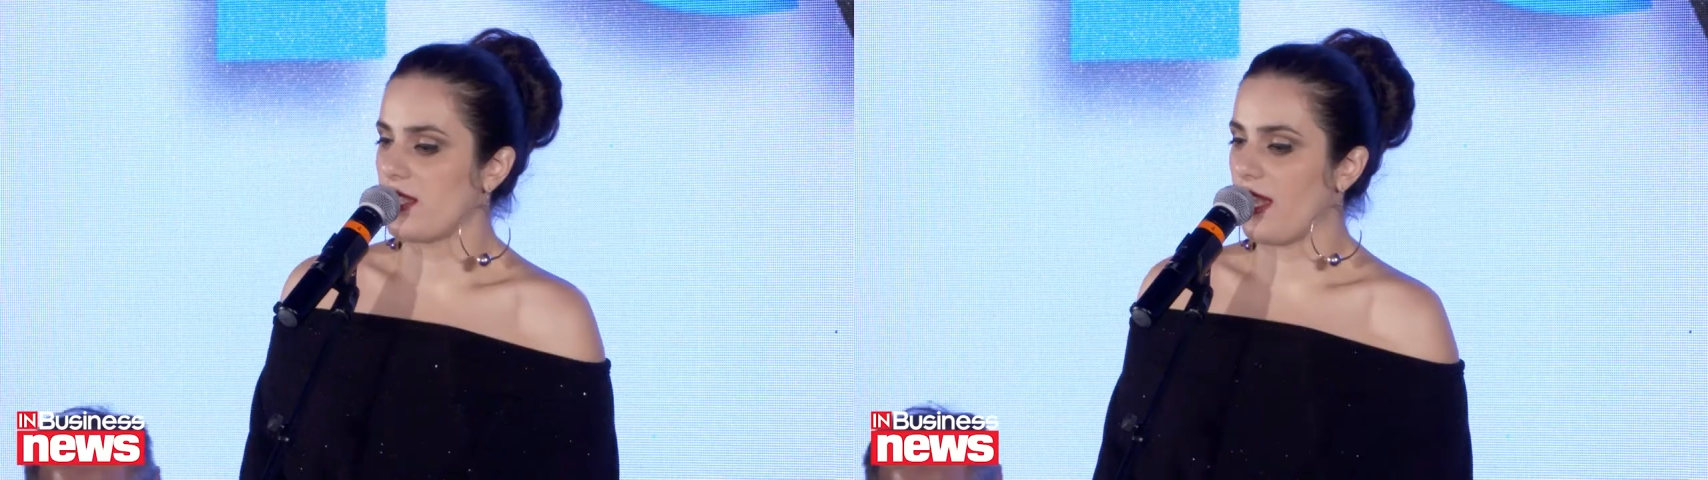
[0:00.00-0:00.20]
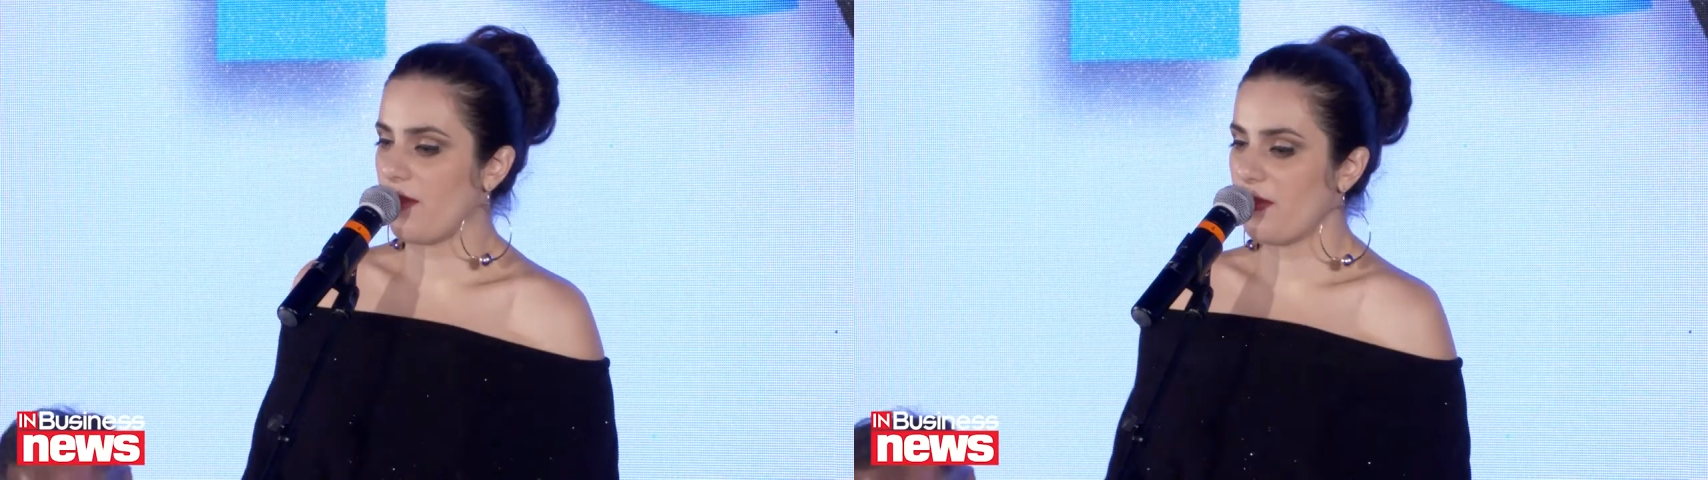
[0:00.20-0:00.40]

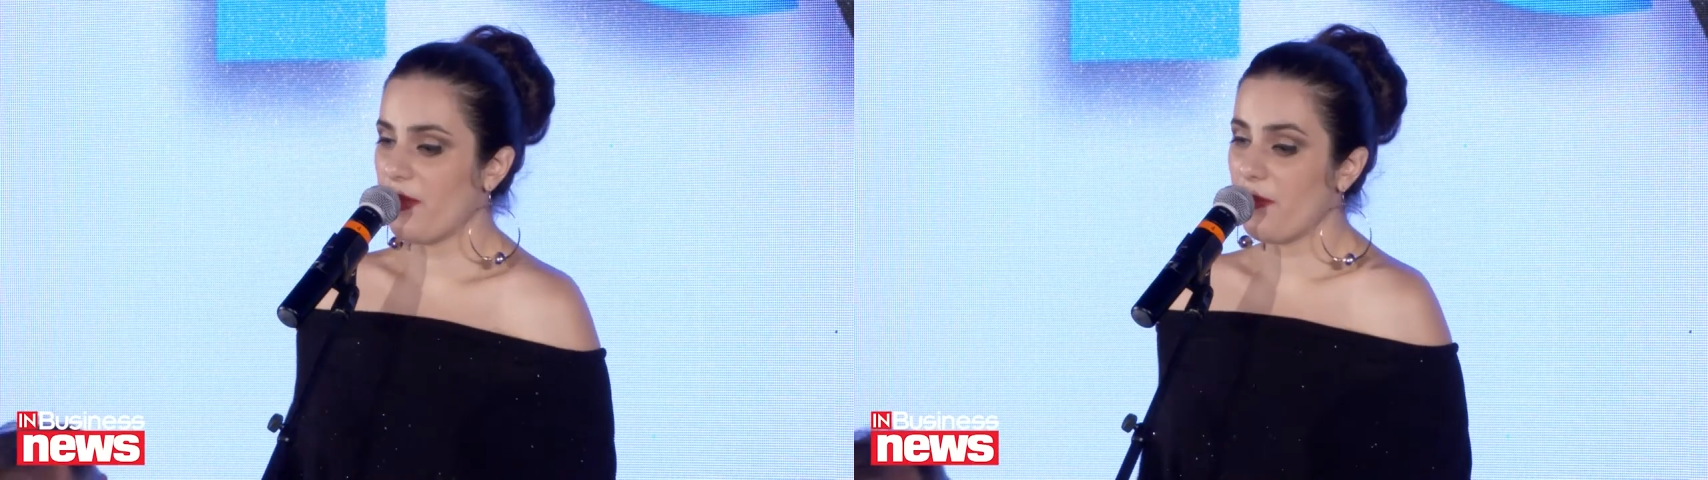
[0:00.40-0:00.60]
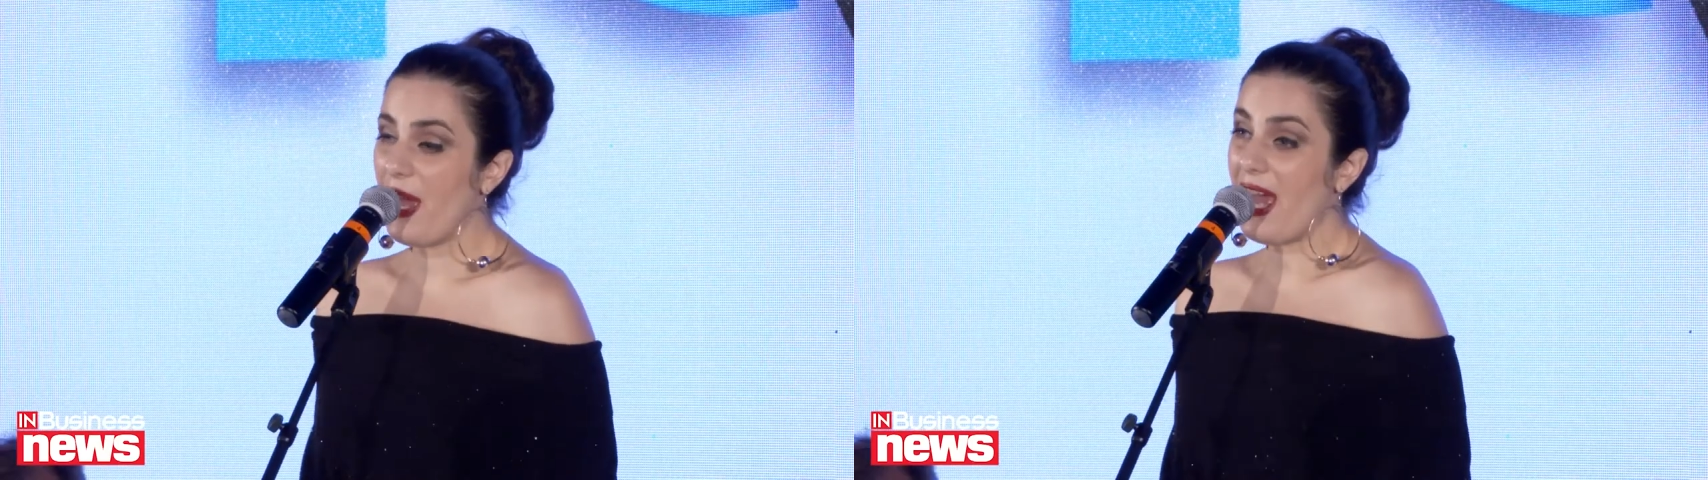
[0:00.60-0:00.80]
Tell
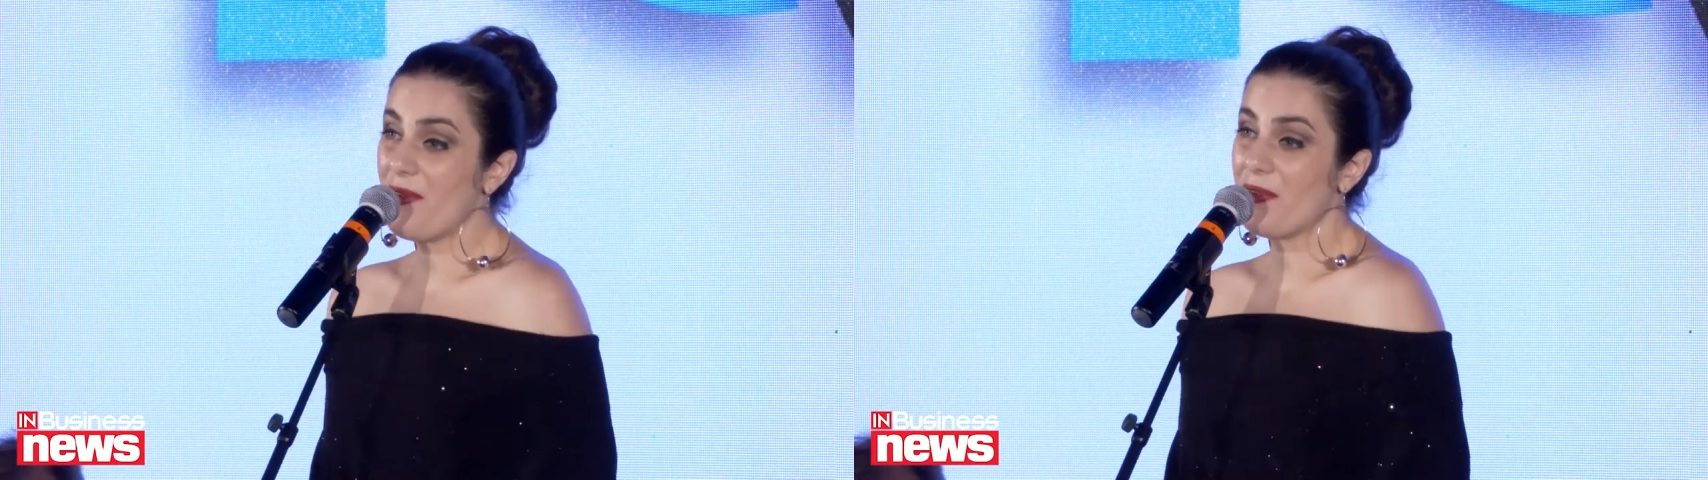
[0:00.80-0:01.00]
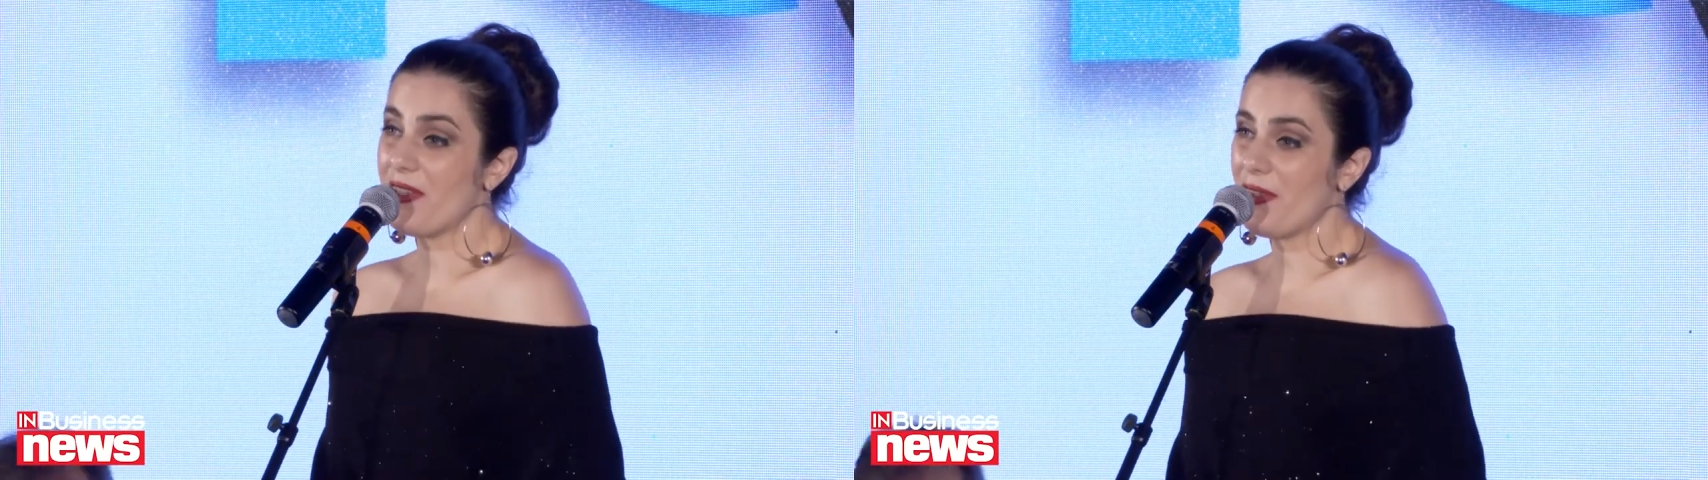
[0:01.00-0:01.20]
me
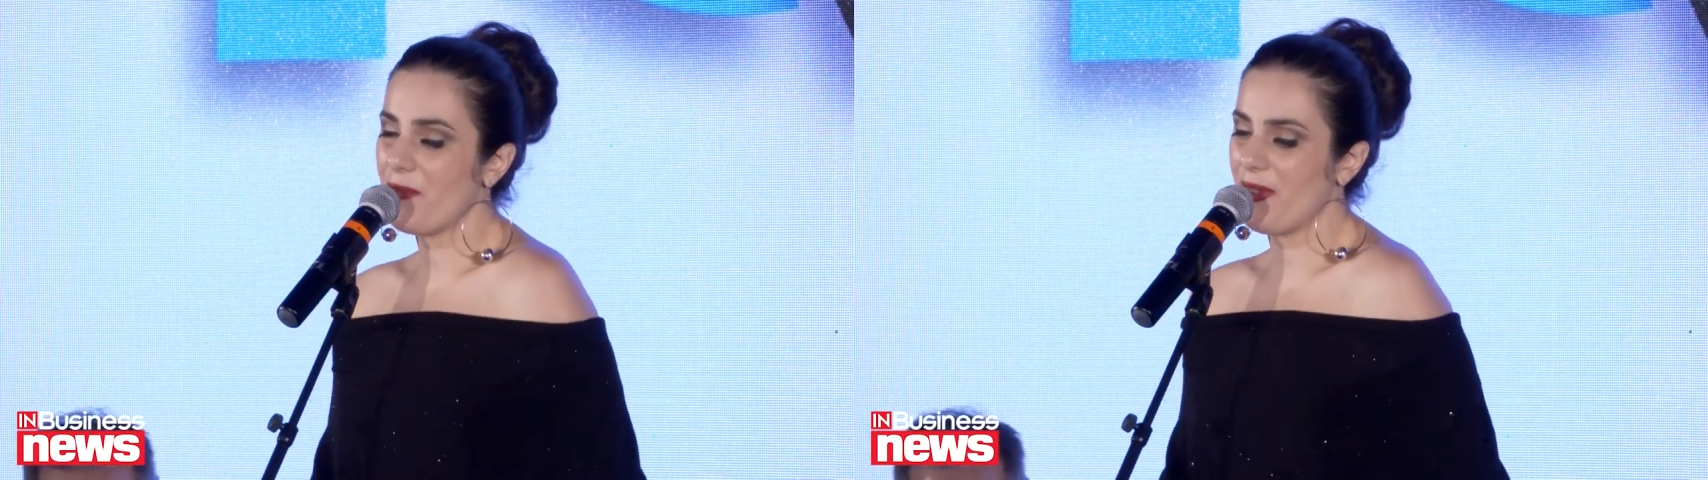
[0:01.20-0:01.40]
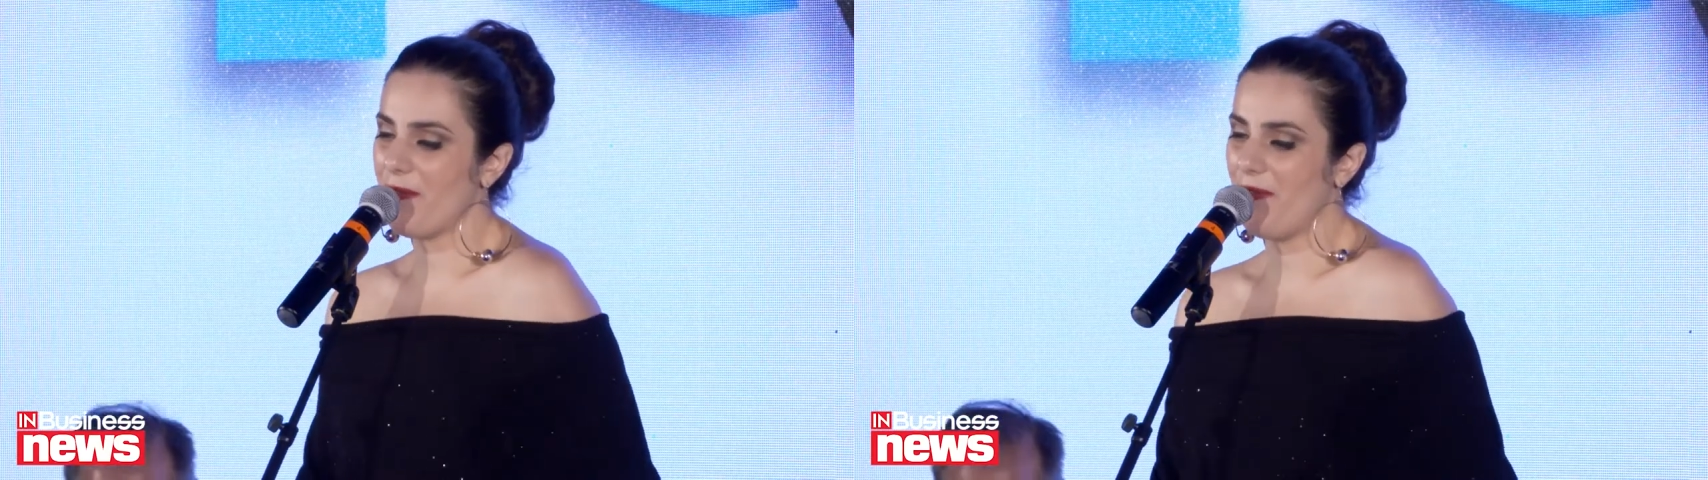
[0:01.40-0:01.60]
when will
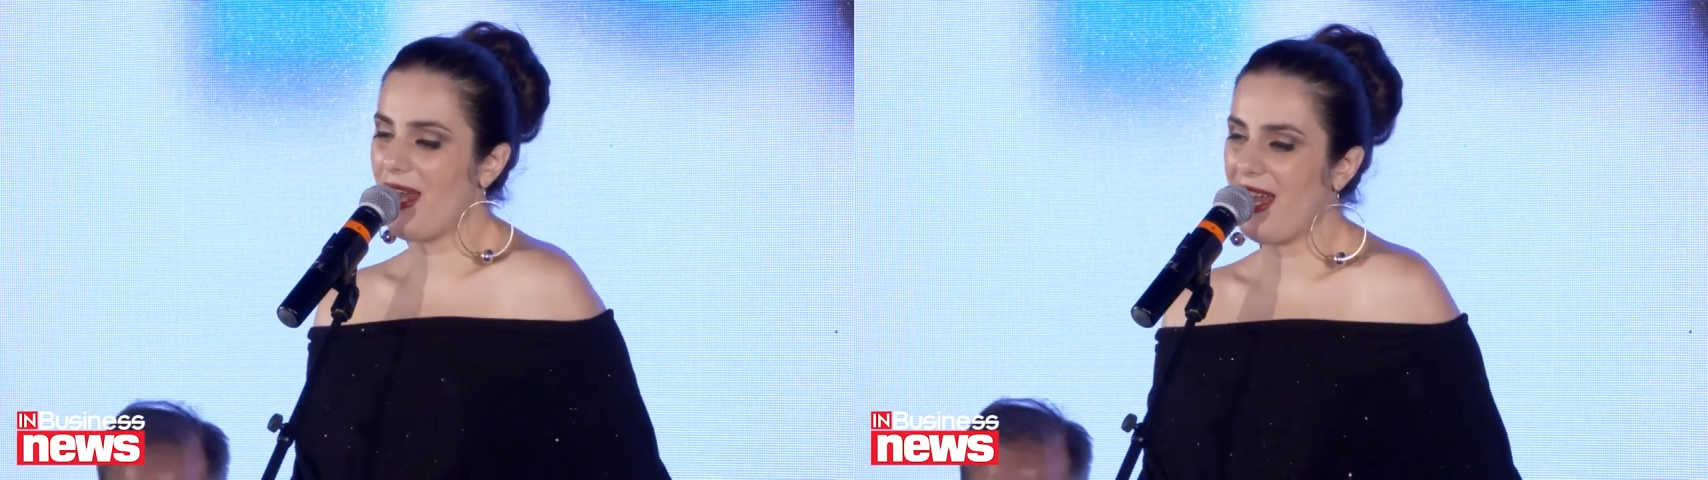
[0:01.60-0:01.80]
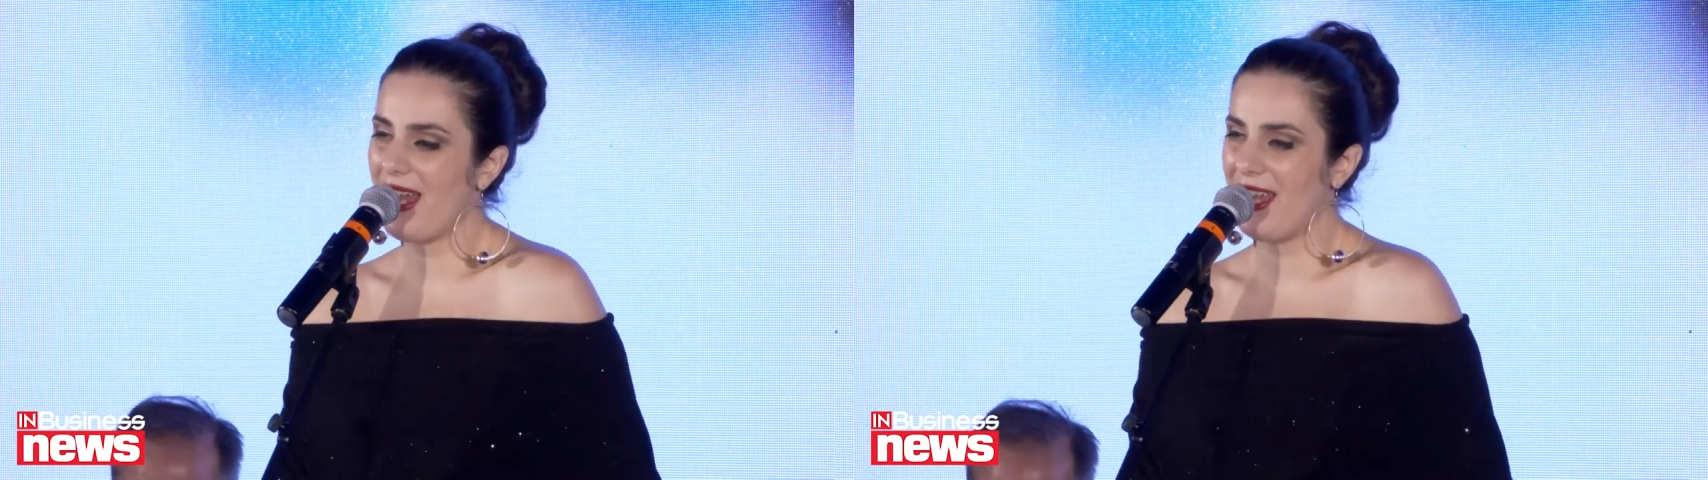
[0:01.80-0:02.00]
you be
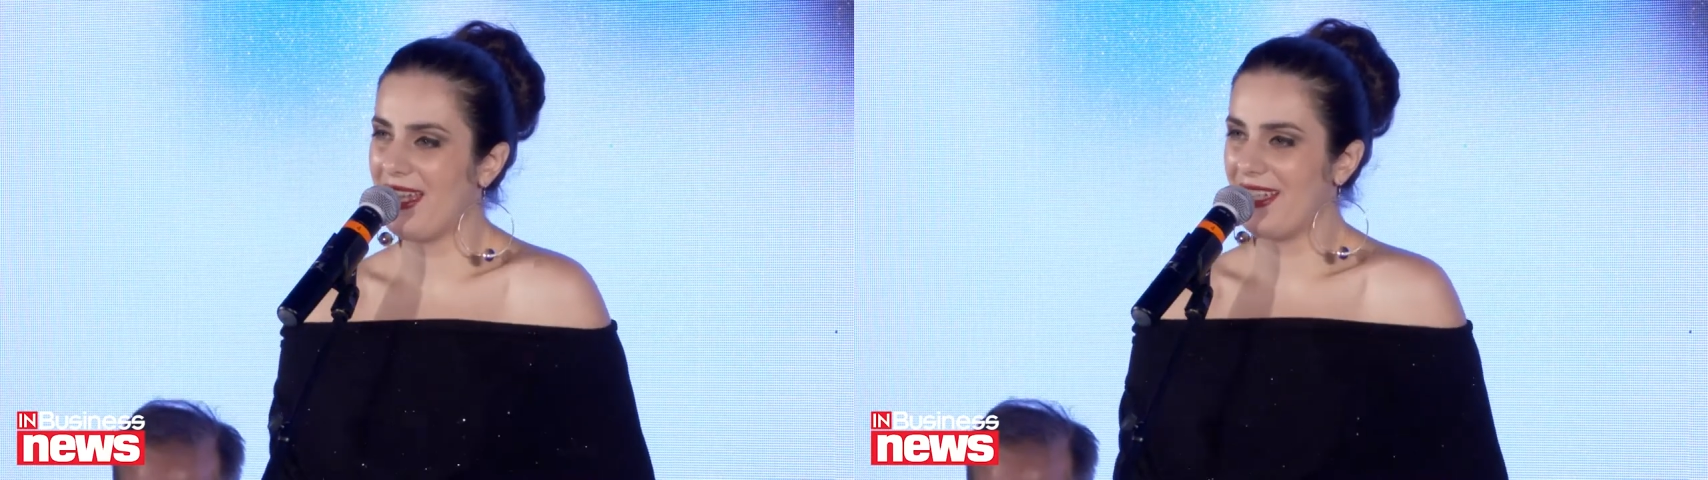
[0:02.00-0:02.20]
mine?